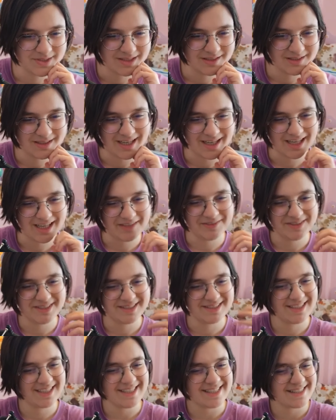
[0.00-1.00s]
I mean,
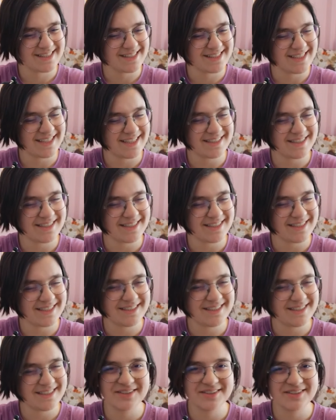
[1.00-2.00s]
there is nothing to edit
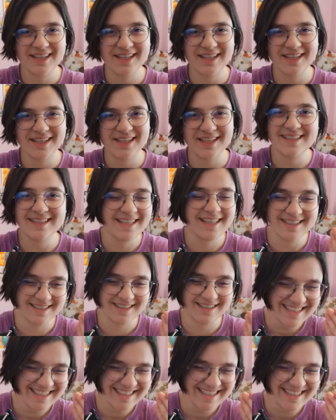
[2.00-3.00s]
here.
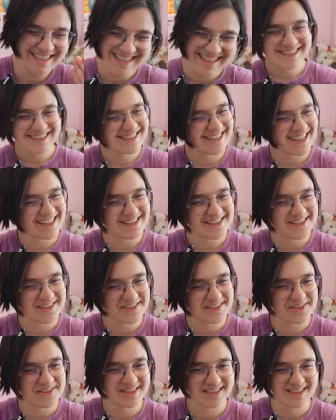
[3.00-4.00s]
That's so
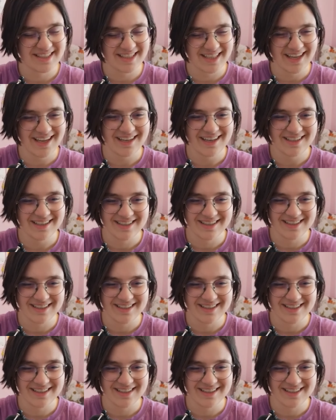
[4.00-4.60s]
scary.